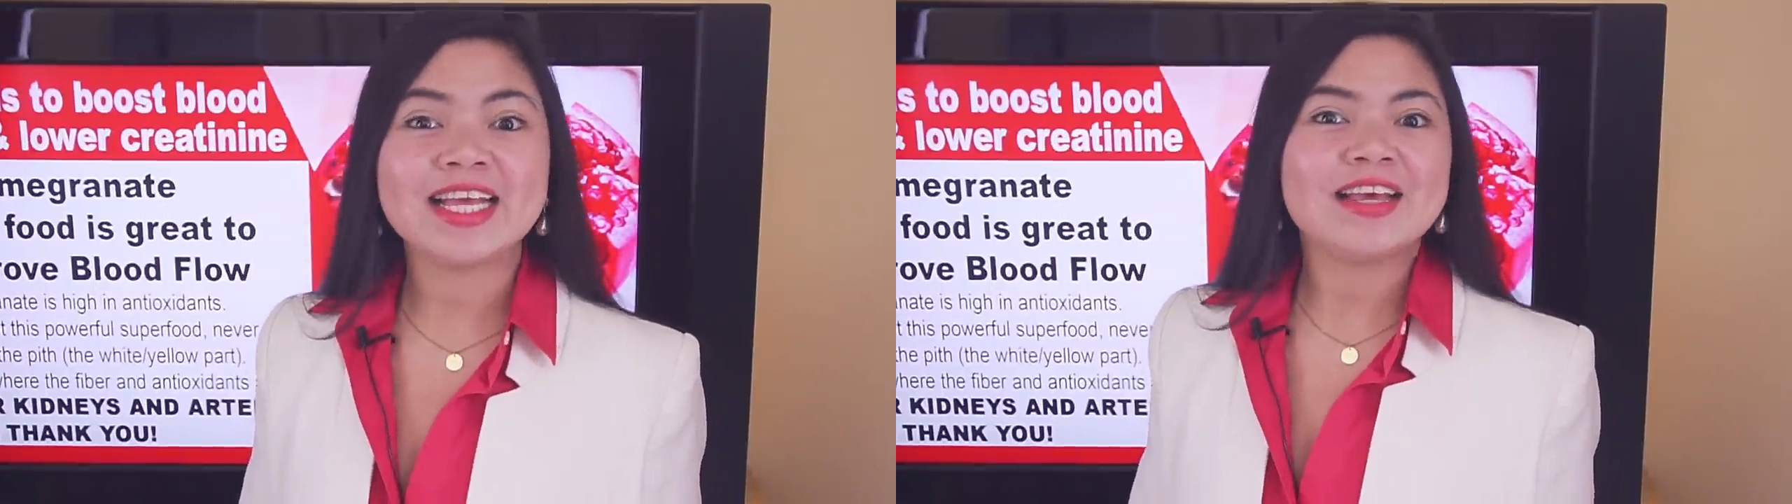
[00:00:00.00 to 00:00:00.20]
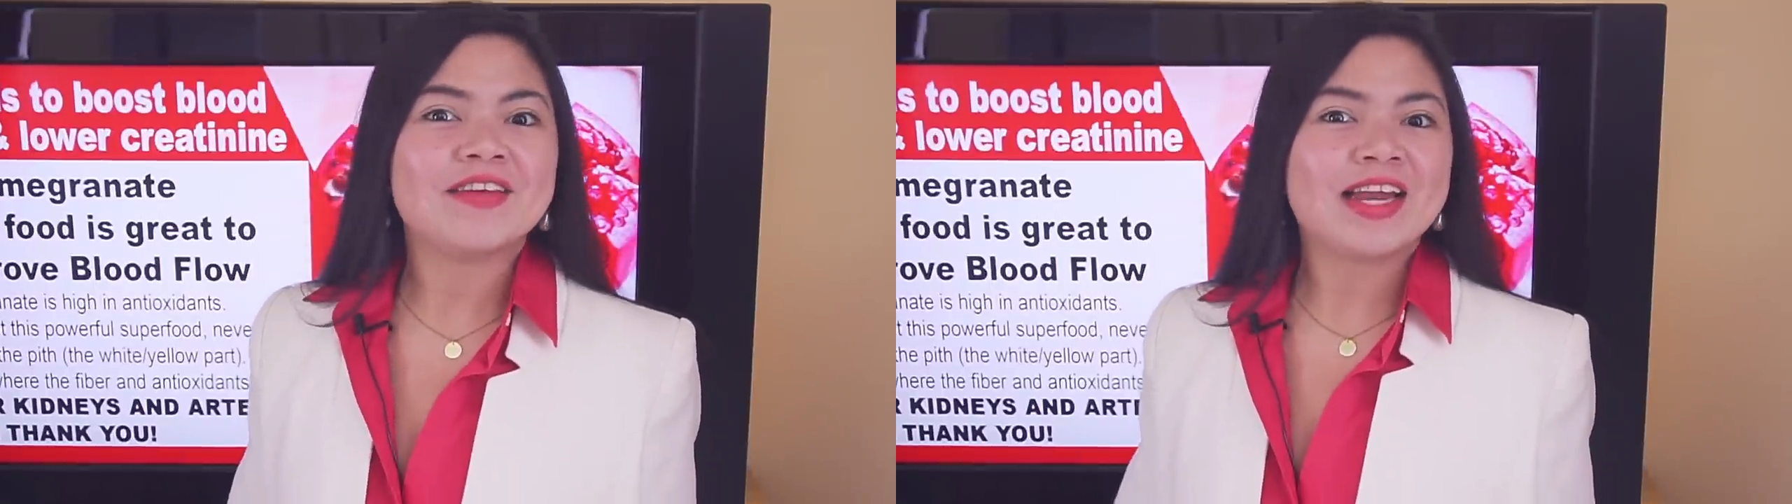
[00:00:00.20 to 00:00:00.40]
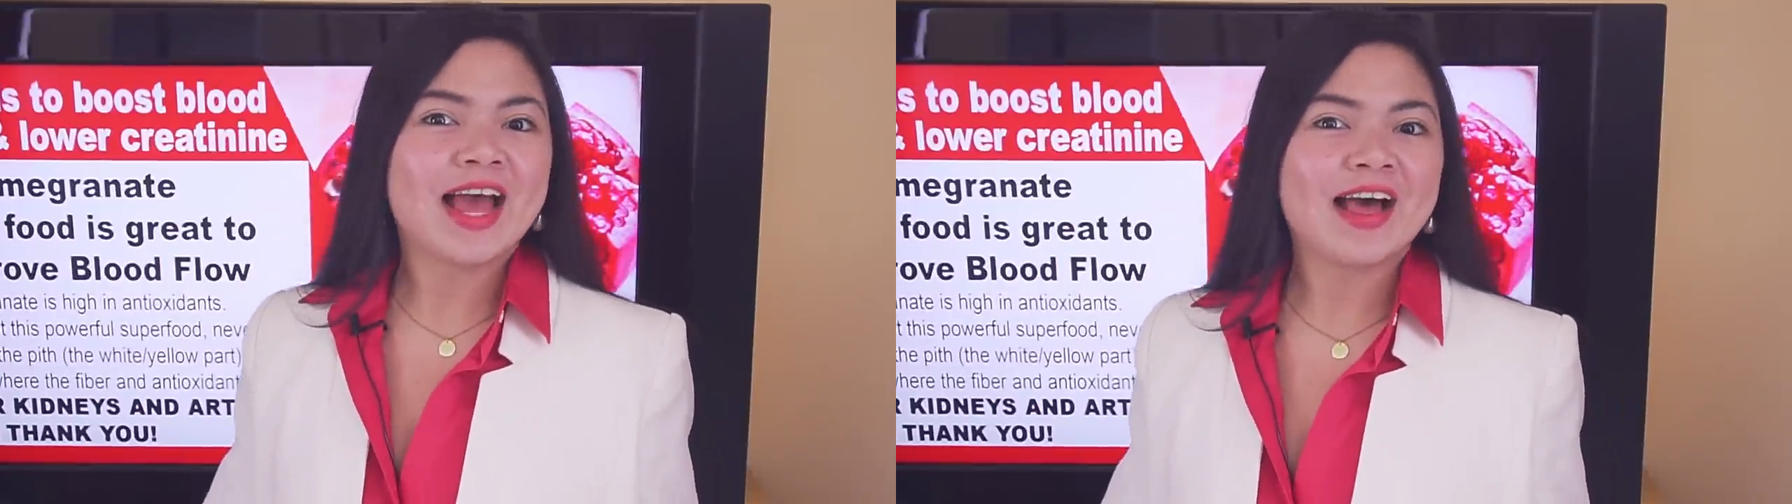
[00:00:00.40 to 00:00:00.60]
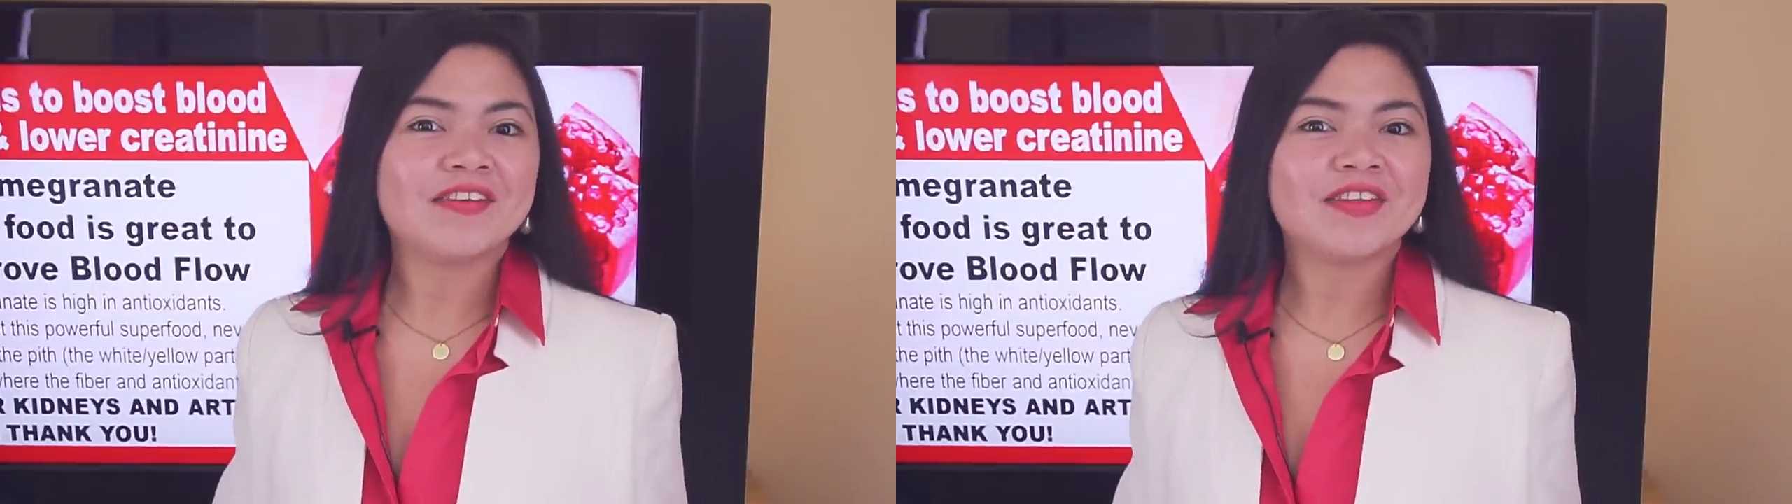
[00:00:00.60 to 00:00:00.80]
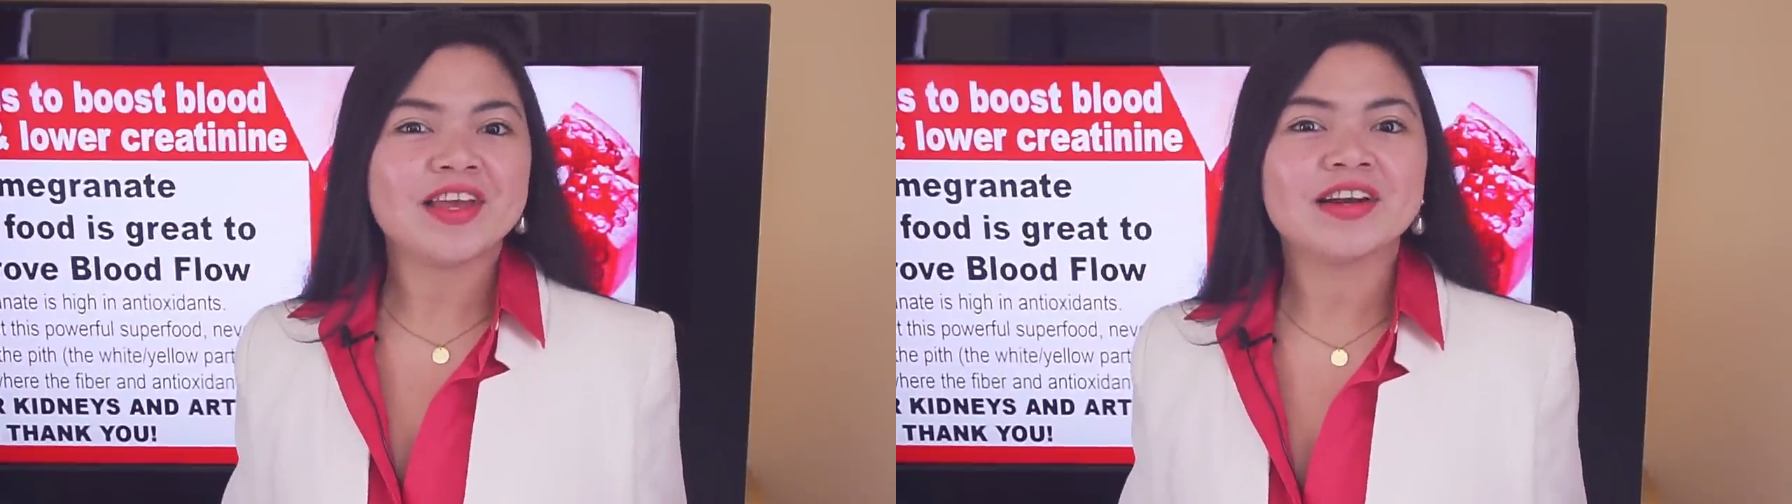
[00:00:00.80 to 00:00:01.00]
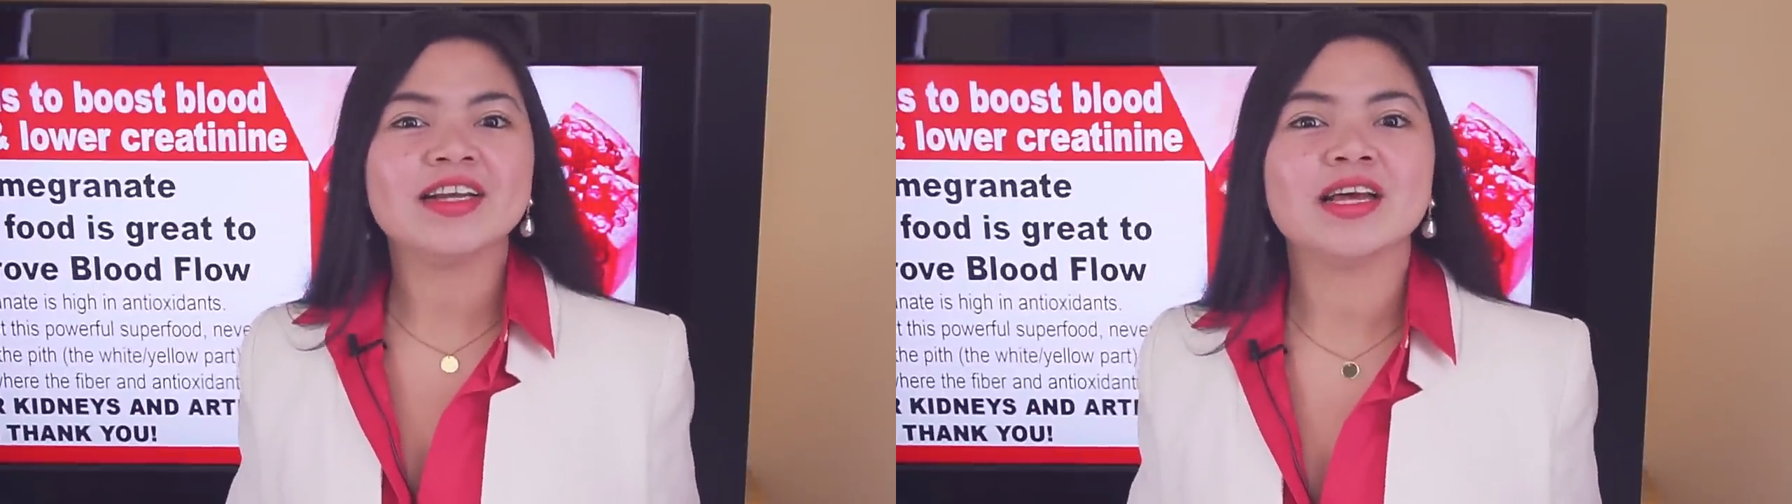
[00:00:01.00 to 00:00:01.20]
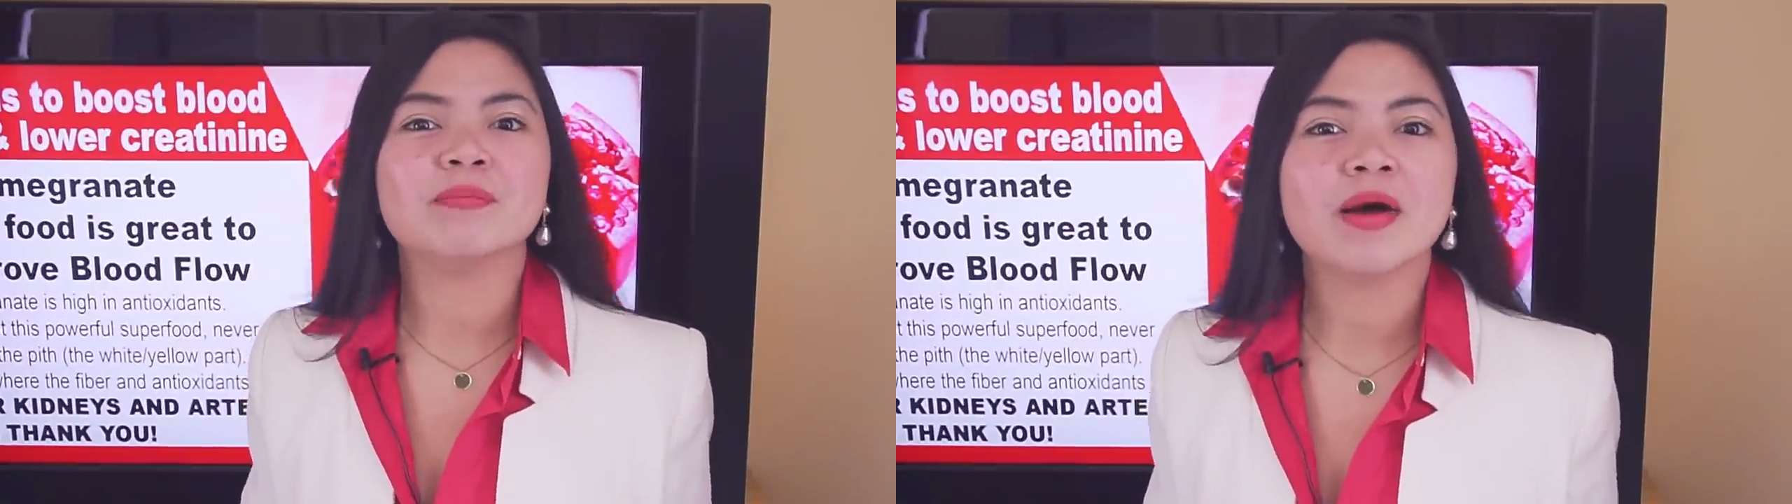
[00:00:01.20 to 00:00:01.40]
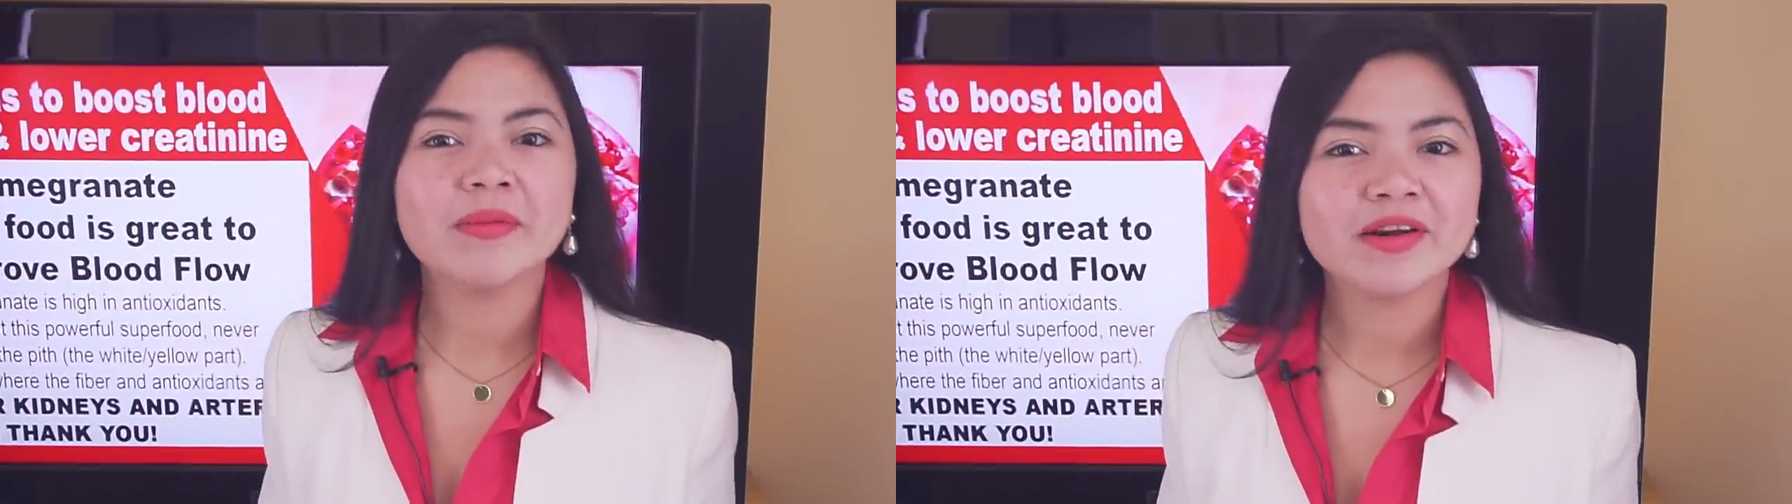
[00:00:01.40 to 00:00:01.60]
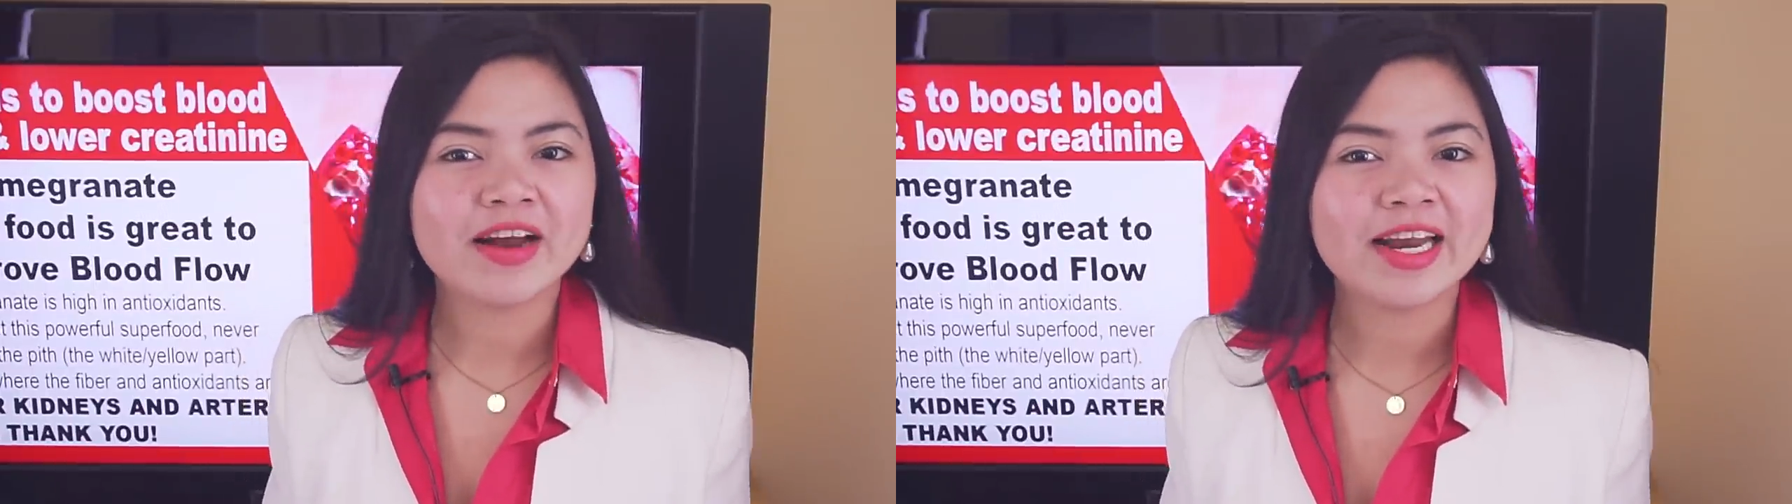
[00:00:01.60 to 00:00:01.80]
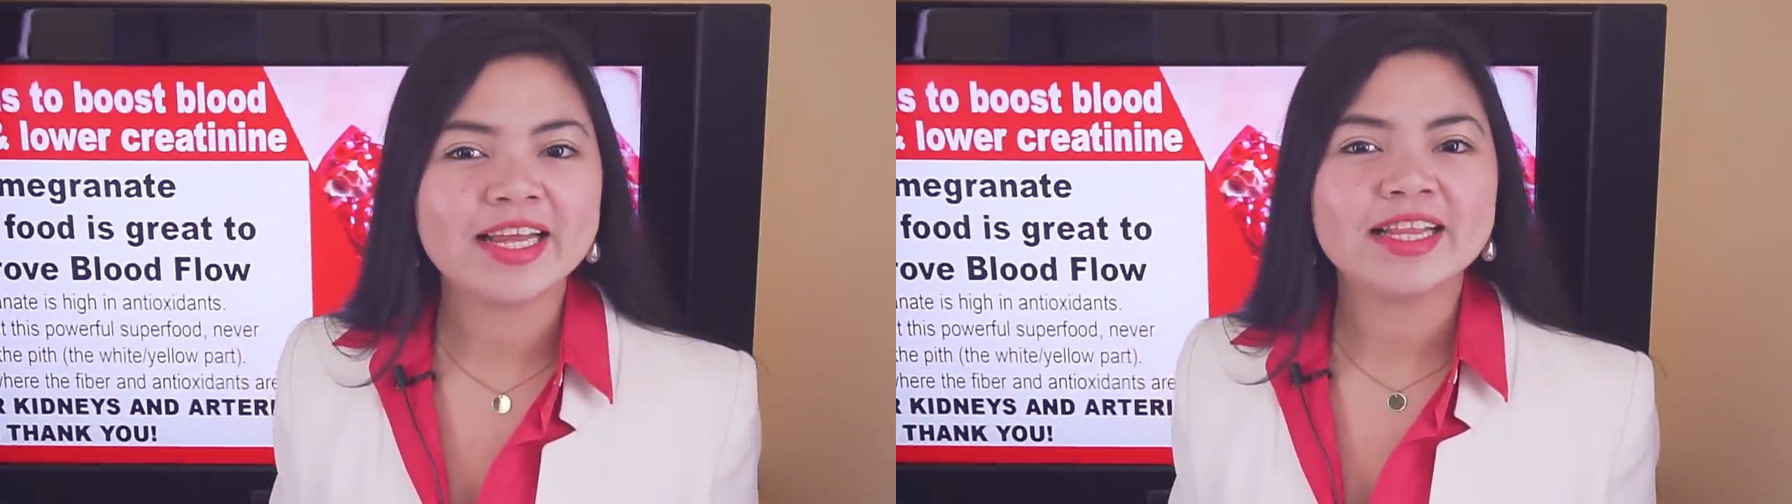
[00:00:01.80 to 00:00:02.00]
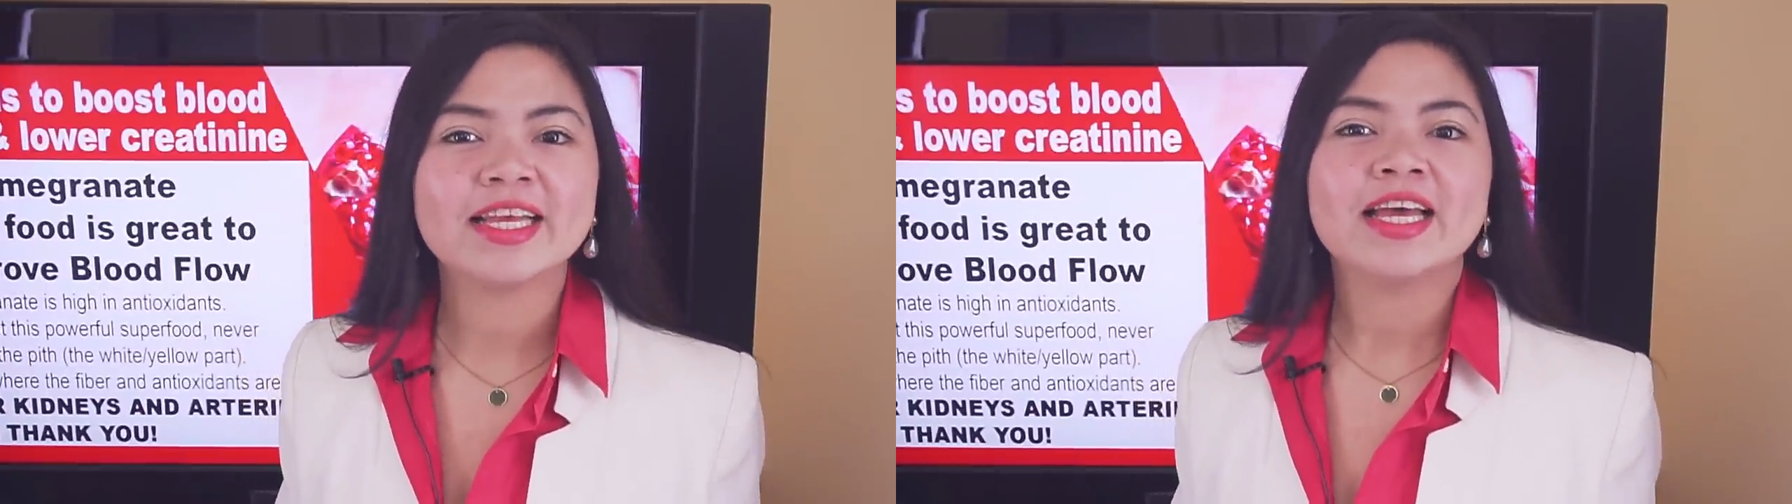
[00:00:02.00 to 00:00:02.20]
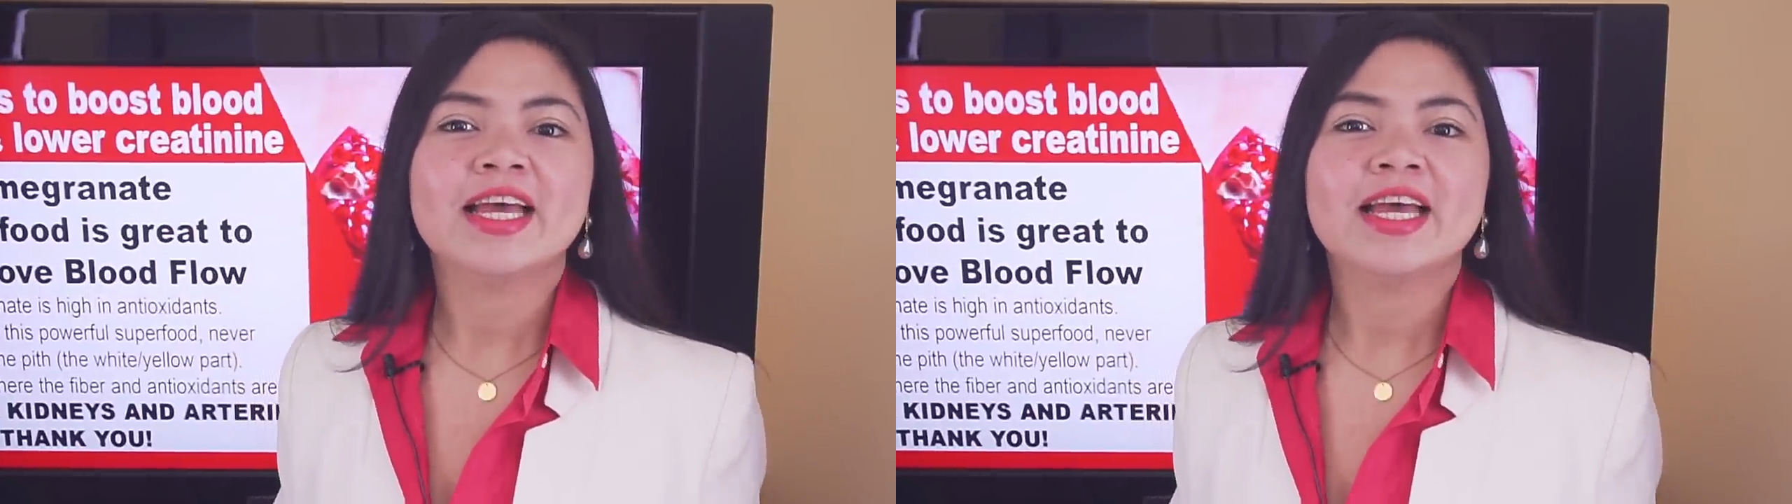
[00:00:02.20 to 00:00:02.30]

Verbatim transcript: even healthier than pomegranate.